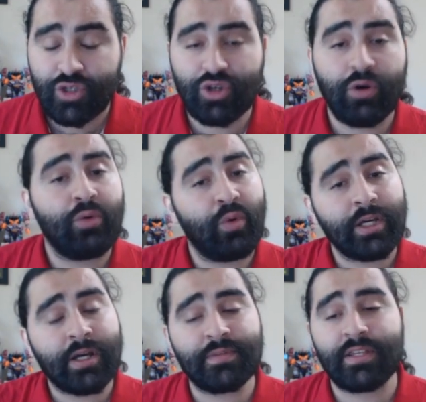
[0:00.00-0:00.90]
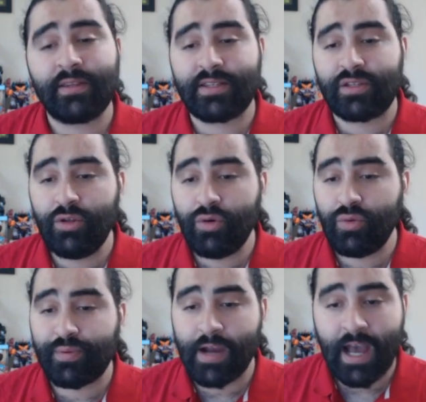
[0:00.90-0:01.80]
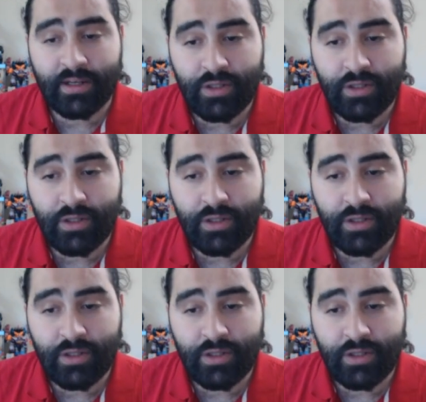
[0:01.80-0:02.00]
So when it comes to this brand